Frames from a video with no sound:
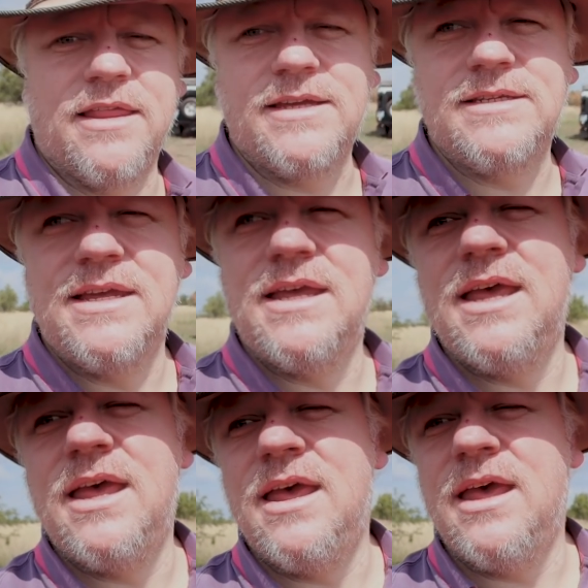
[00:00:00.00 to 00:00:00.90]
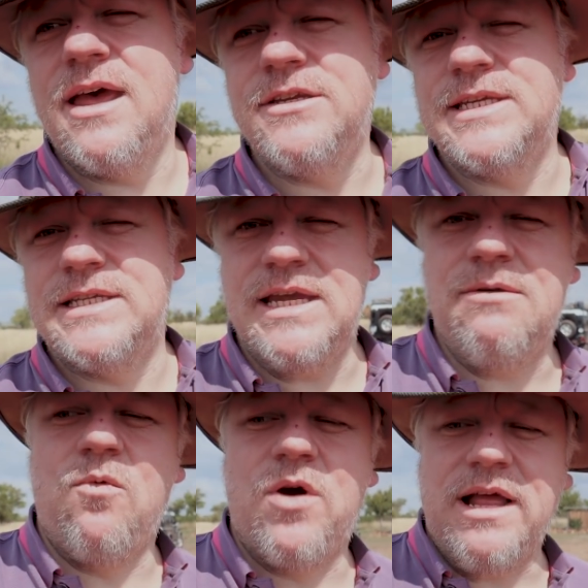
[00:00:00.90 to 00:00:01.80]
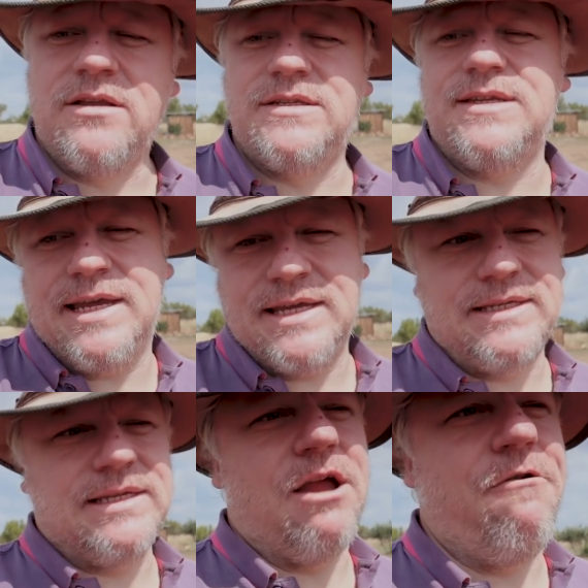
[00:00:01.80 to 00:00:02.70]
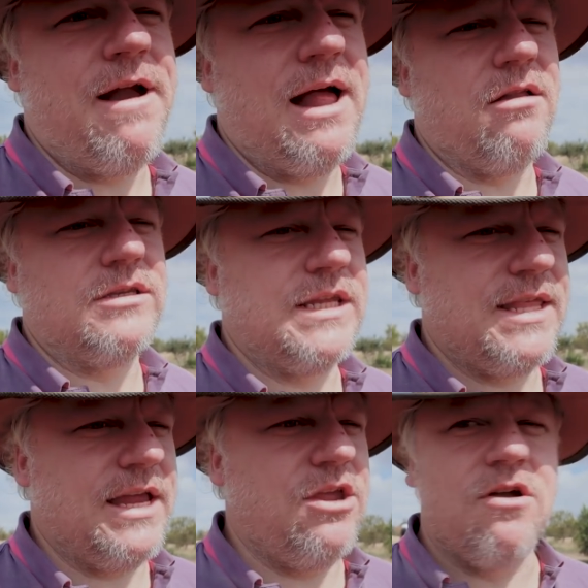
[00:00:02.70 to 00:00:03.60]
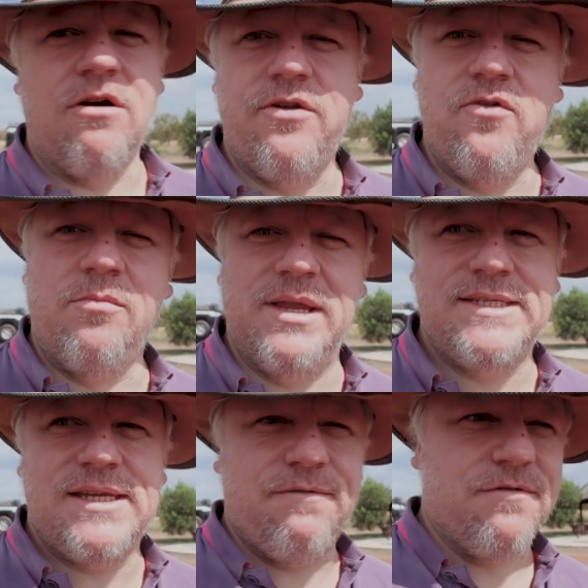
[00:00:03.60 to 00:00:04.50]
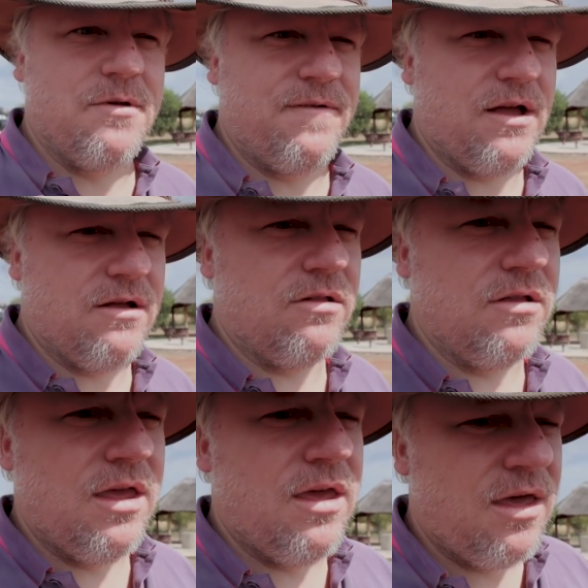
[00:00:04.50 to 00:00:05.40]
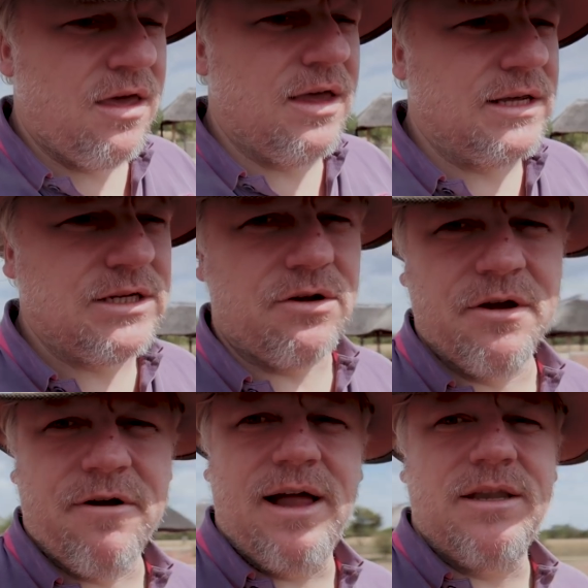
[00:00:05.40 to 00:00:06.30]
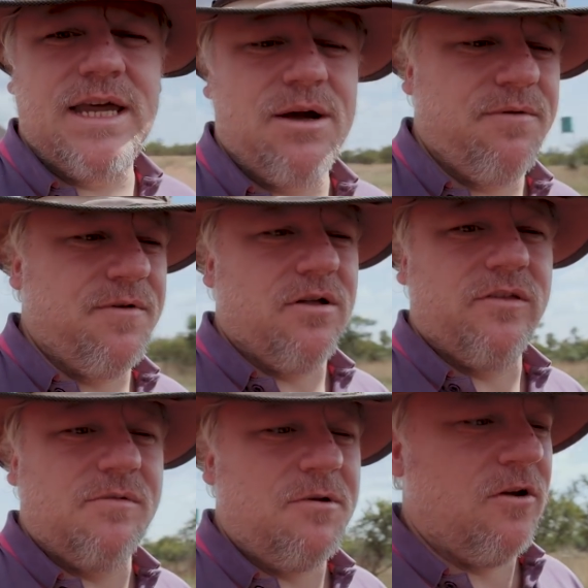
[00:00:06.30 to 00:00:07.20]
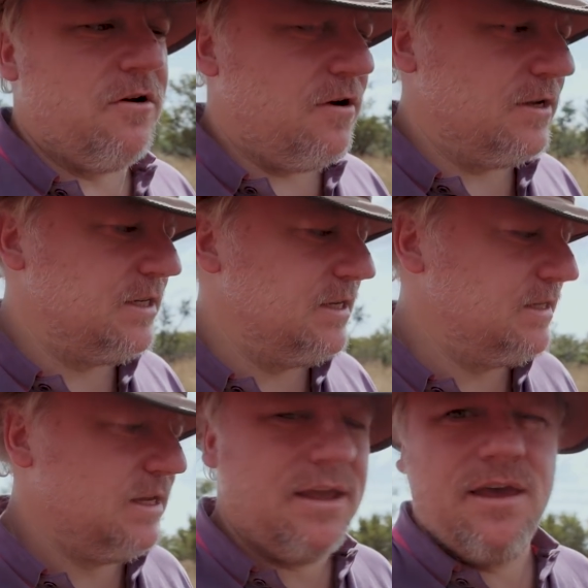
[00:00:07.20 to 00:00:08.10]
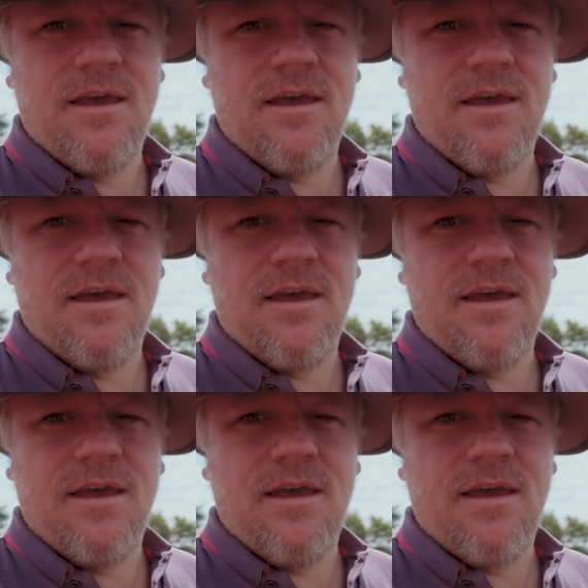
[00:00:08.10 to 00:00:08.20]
this and just see what else is around that you can't normally see from a vehicle. So on the ground here, we've got some long grasses,